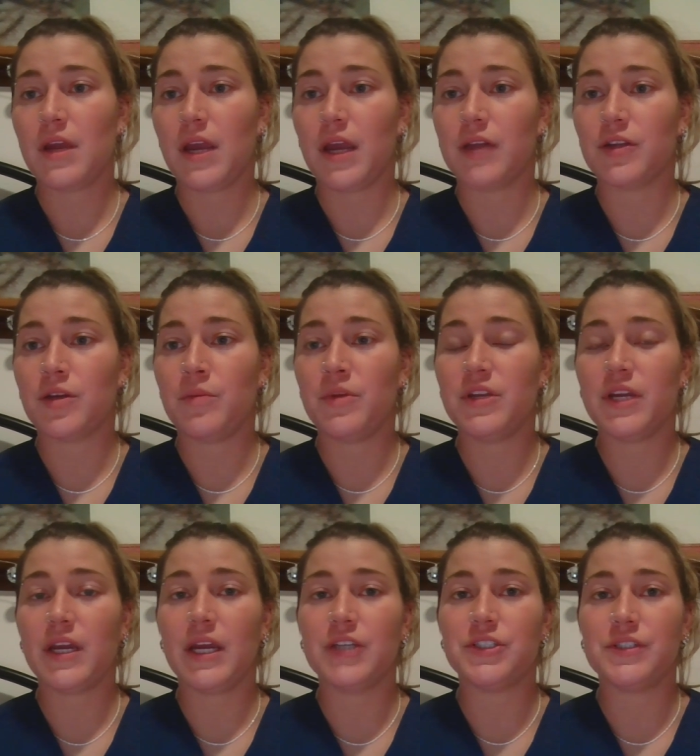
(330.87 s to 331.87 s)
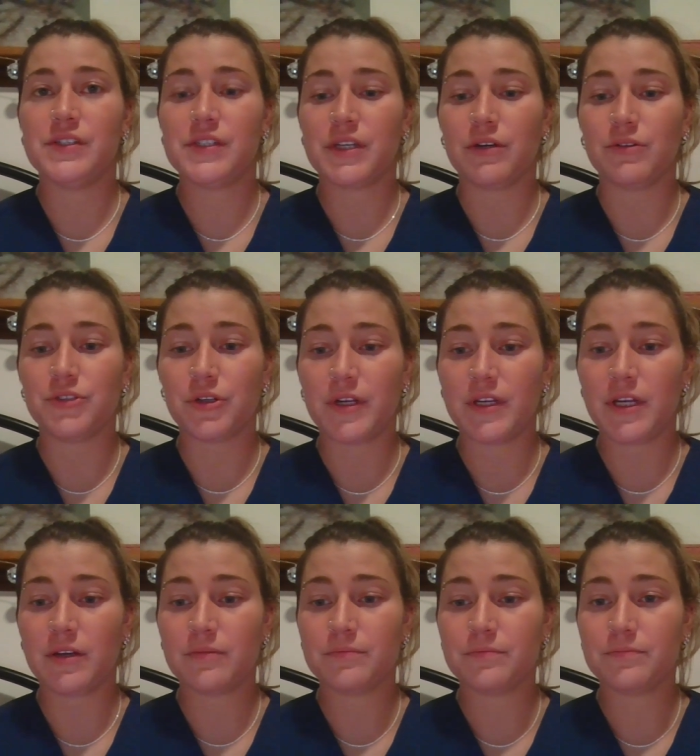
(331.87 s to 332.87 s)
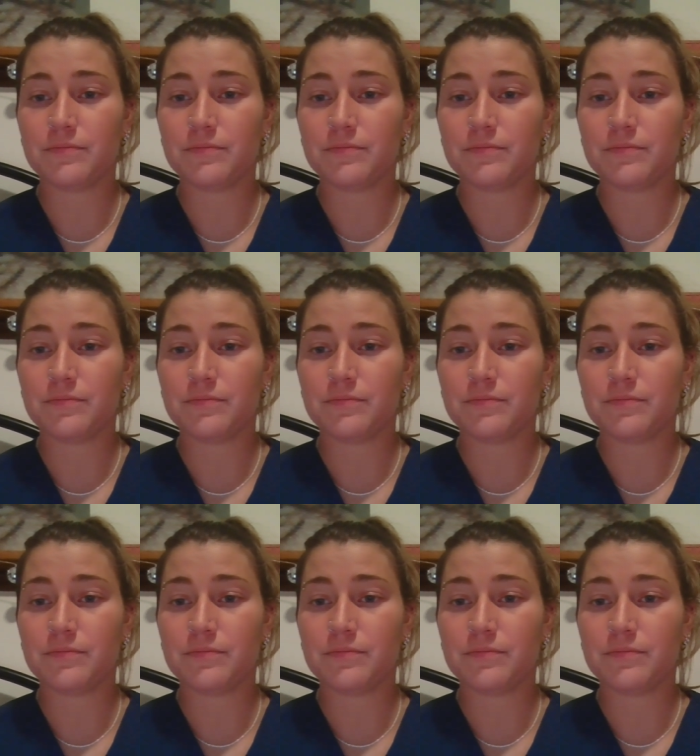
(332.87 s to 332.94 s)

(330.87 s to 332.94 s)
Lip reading: and communication skill training.